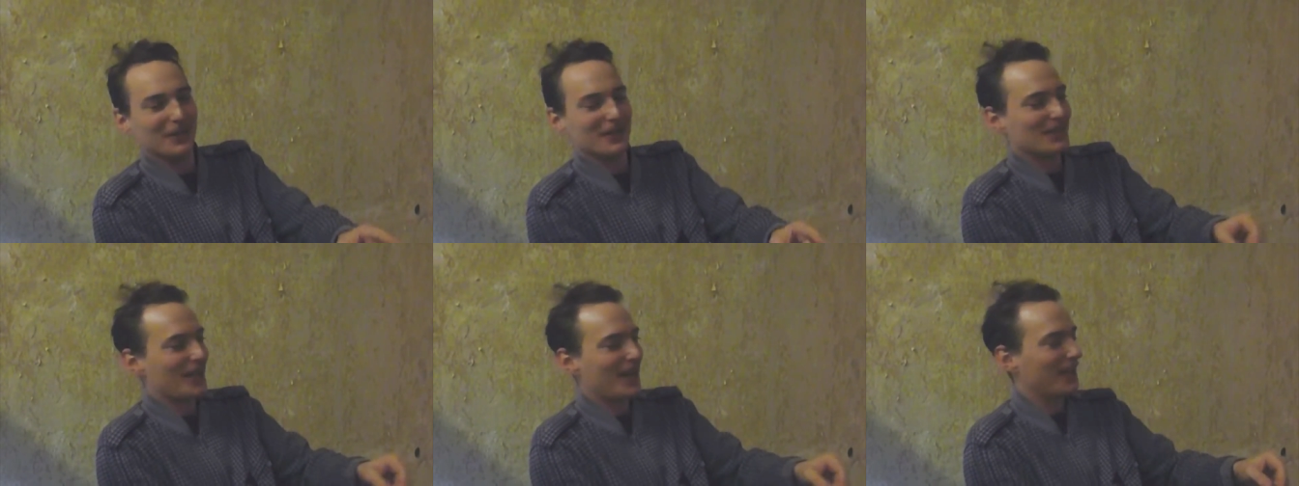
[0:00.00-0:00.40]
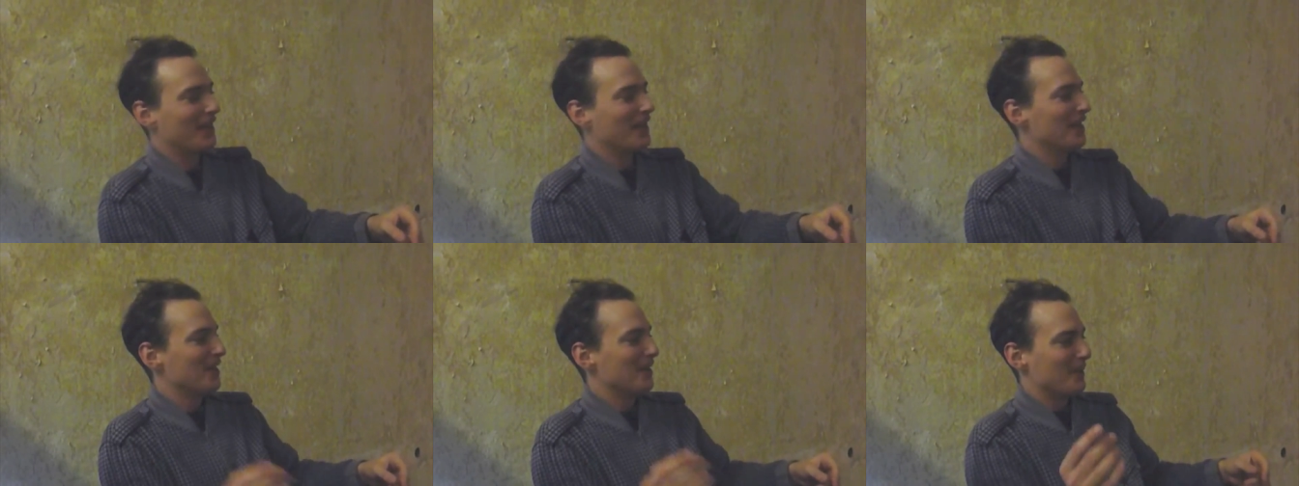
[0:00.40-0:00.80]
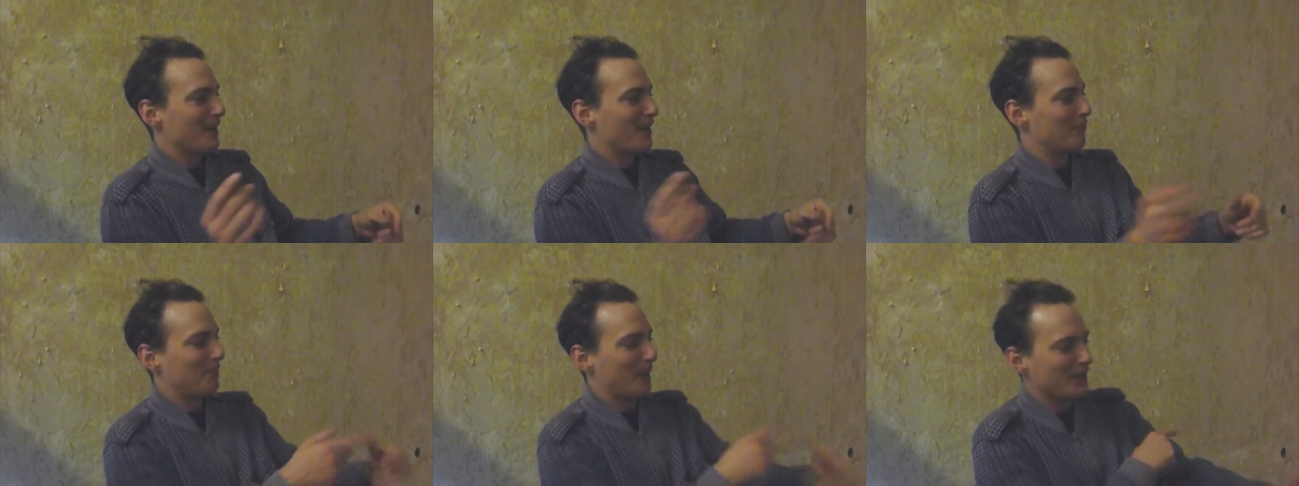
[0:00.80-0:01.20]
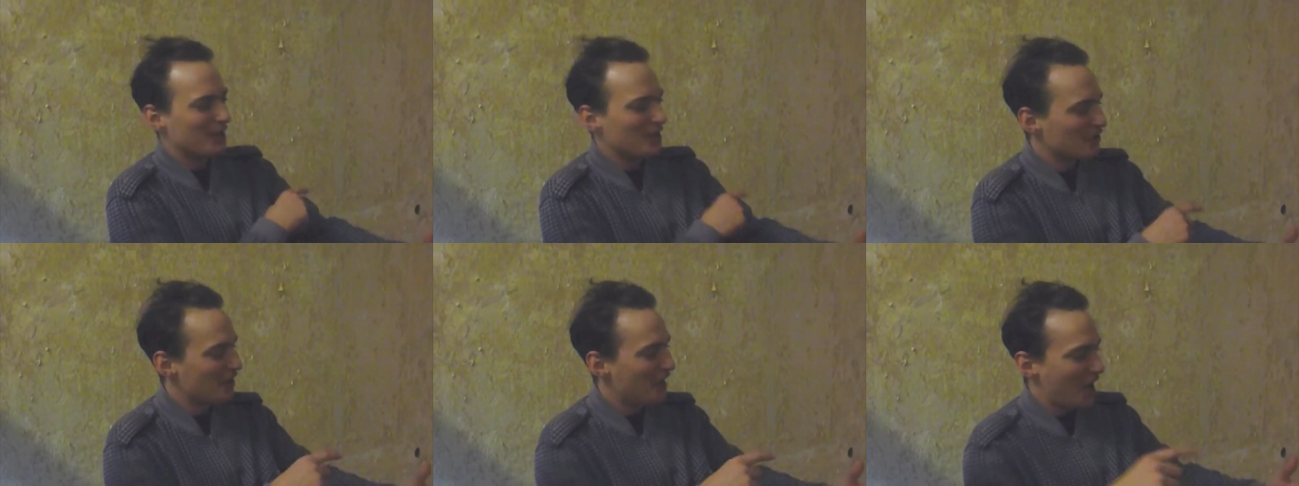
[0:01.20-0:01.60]
And it's like, we have
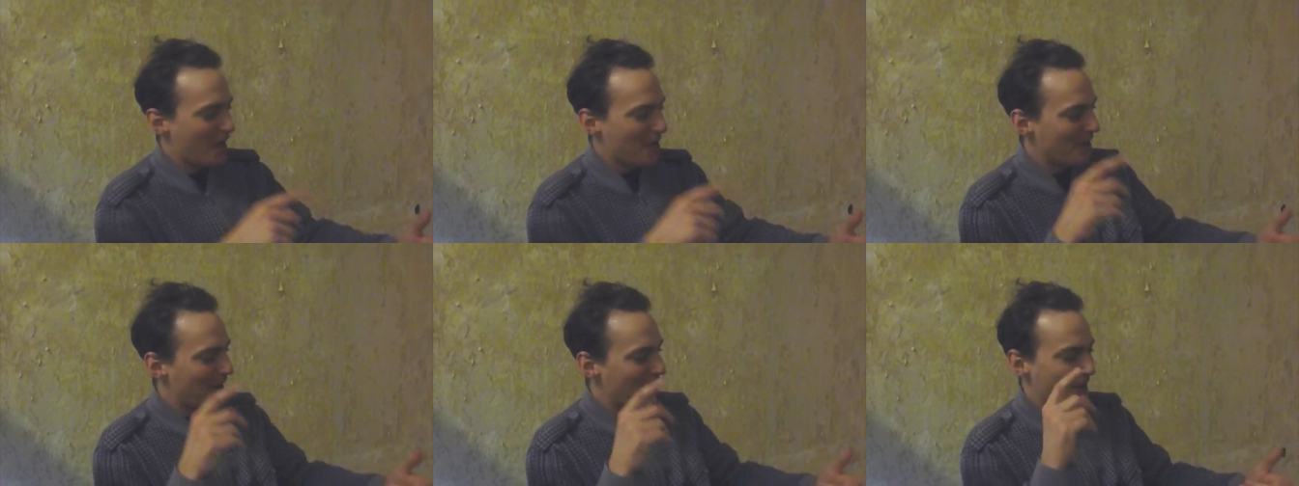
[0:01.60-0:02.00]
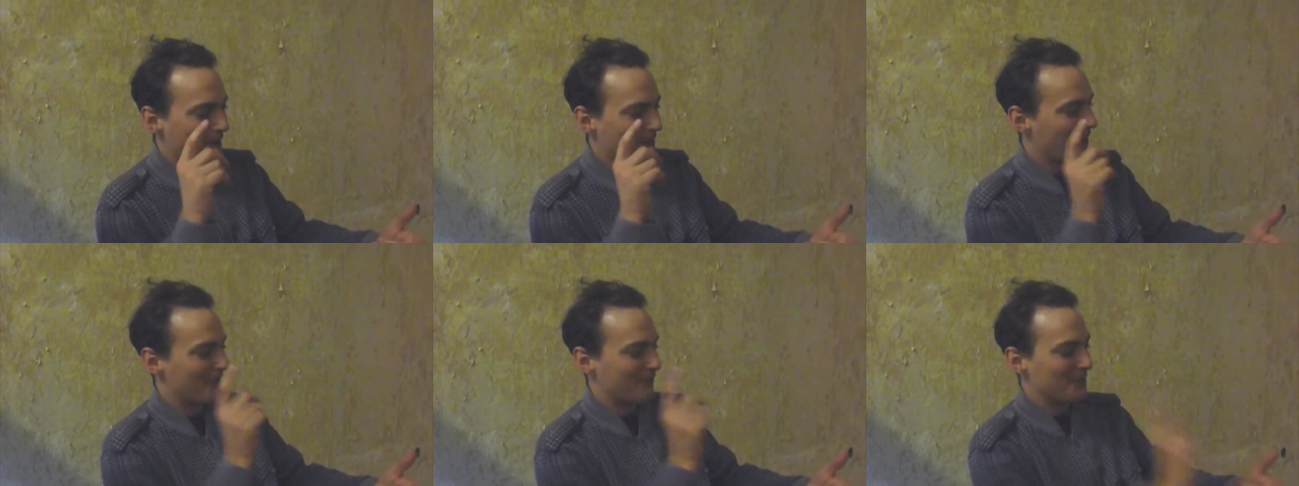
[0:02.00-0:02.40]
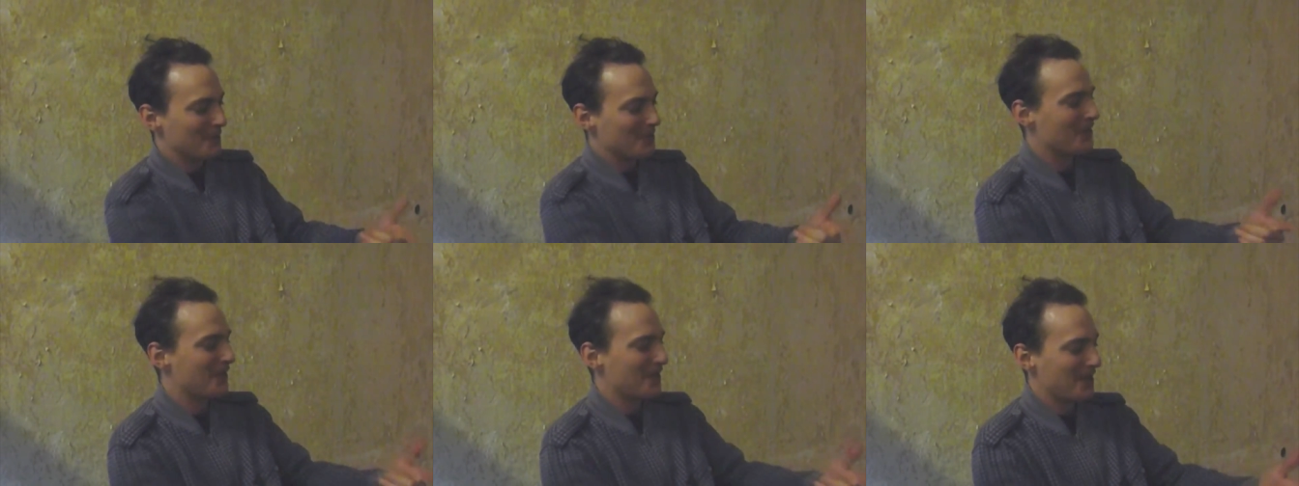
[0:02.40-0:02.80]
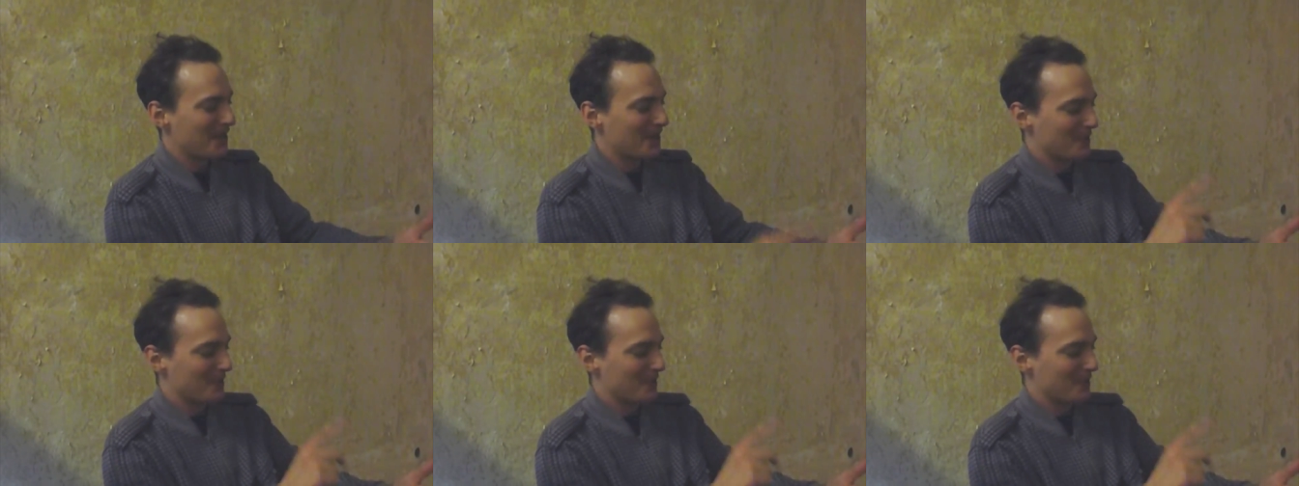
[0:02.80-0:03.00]
paintings there, man, we have music,